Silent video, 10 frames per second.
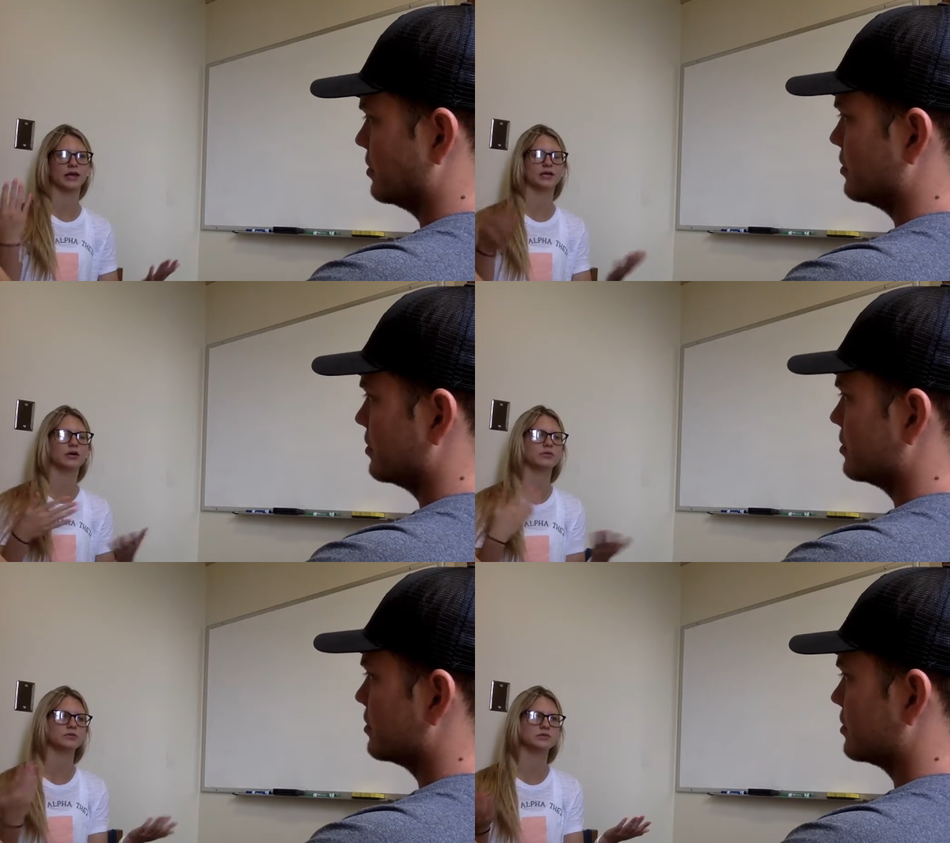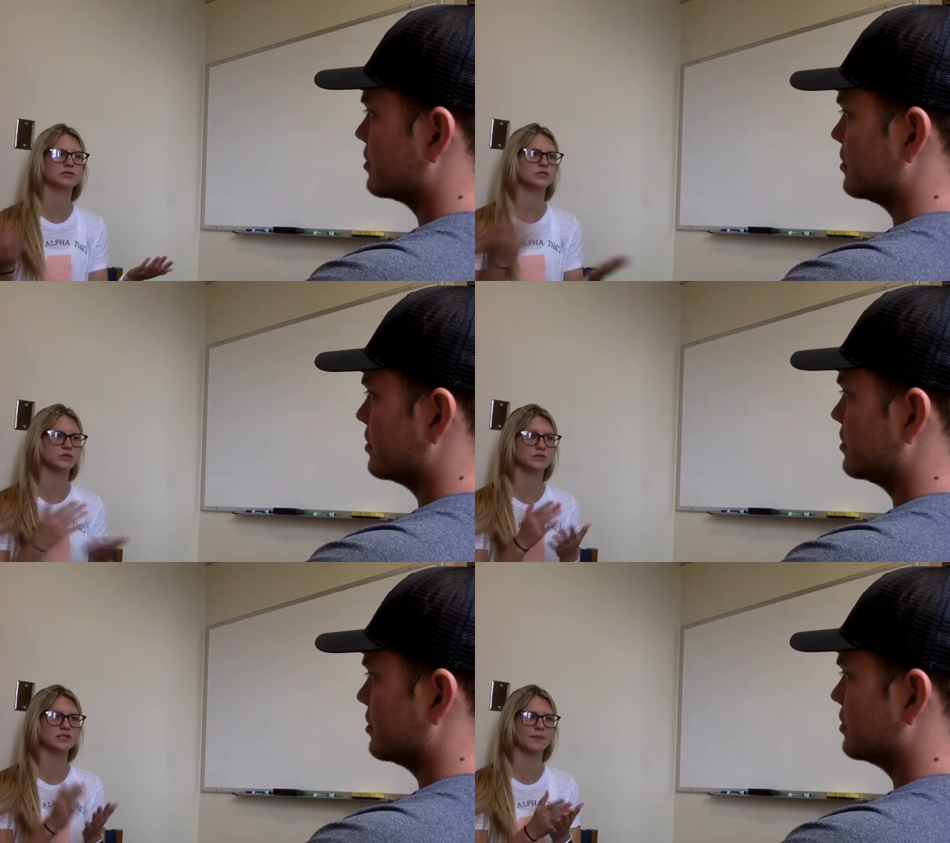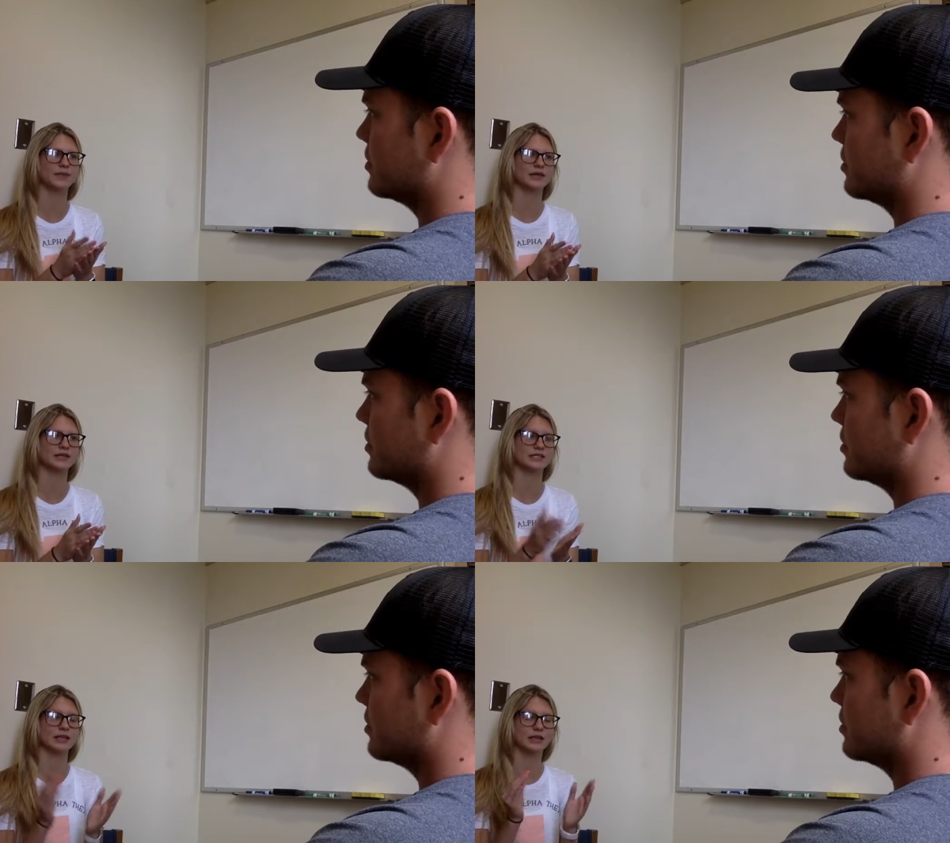Speaker 1: like go do something
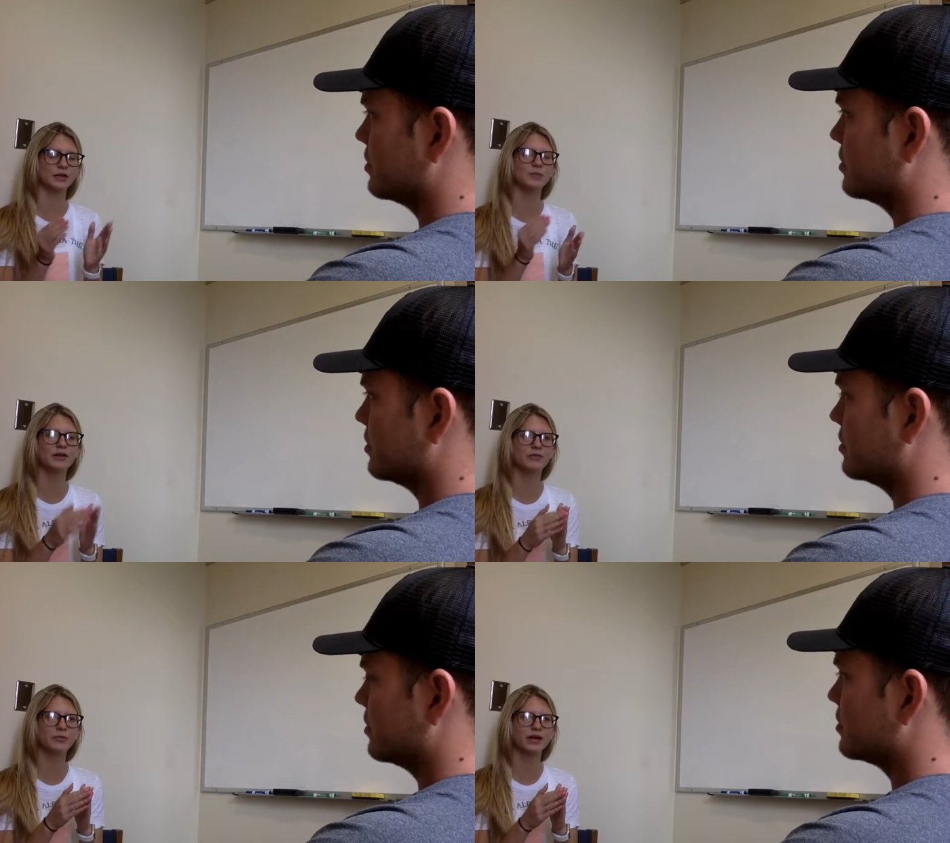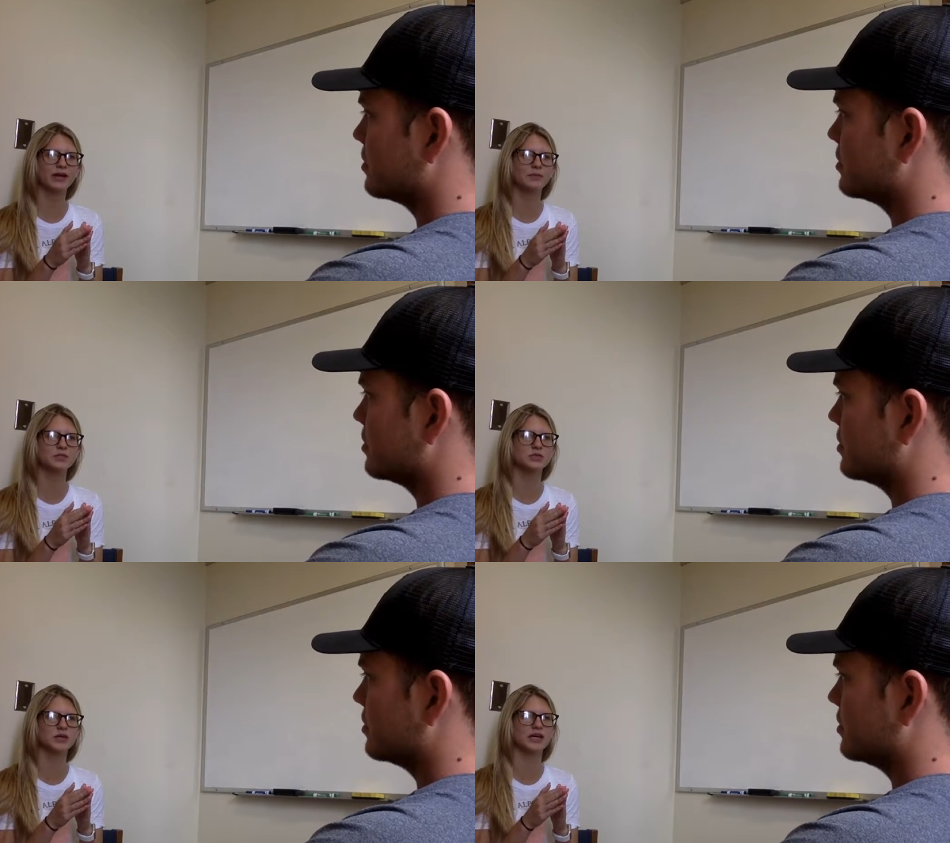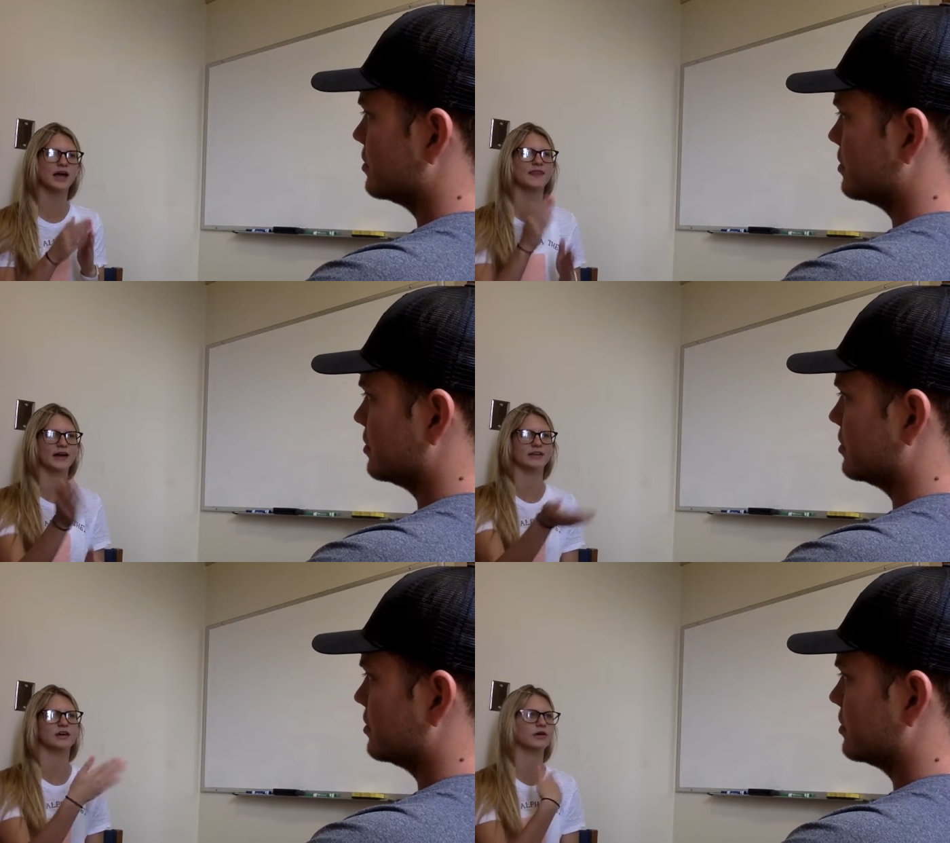that's a little bit of a break in between and then mm-hmm.